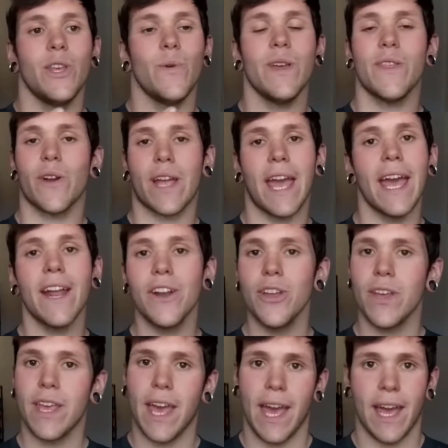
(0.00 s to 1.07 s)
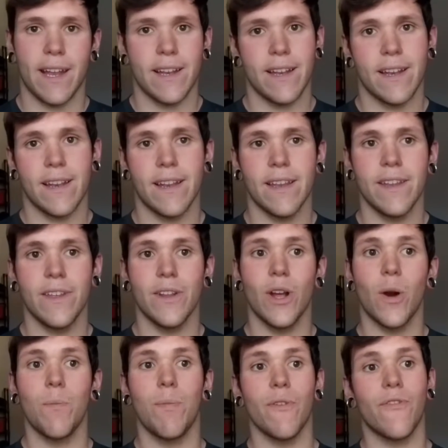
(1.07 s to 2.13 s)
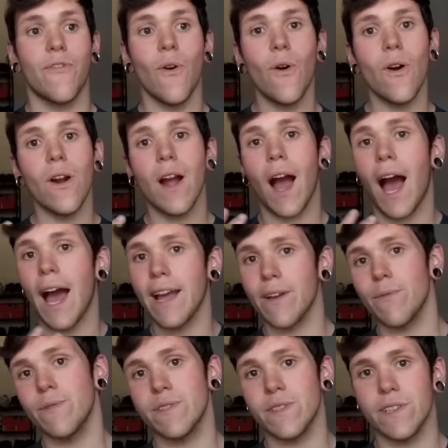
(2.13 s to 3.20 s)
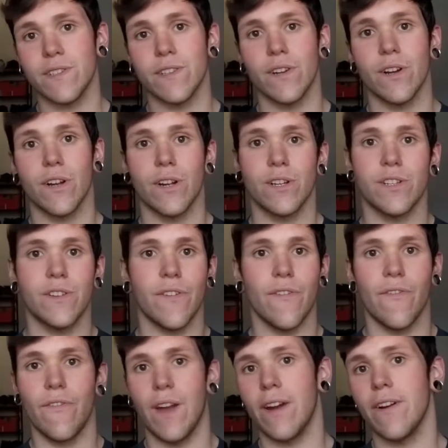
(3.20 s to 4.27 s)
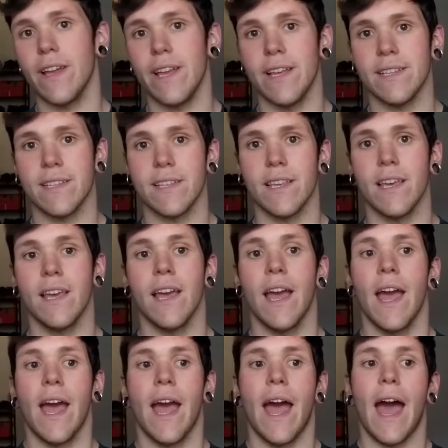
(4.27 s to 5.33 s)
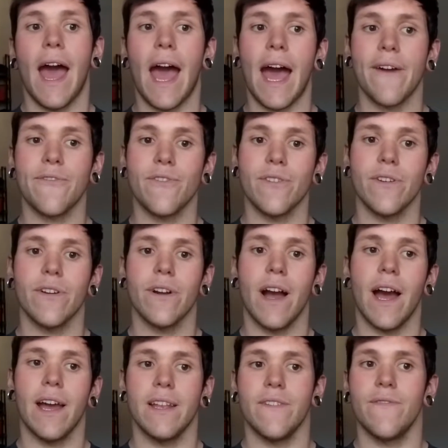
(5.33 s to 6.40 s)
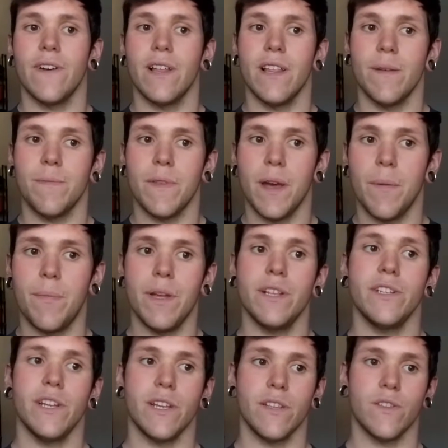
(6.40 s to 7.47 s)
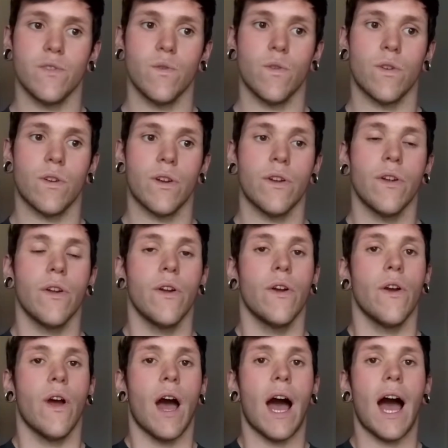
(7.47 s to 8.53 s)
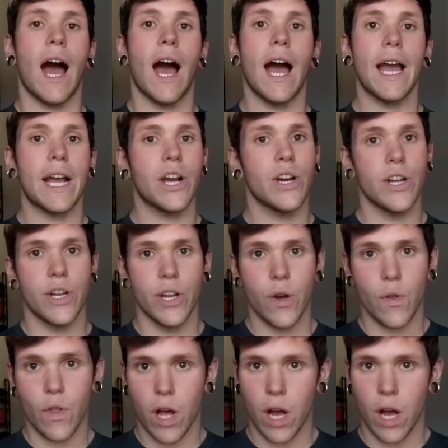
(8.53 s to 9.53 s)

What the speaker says: you either can or you can't. You know, before I could resist the urge very easily. After I developed a binge eating disorder, I could no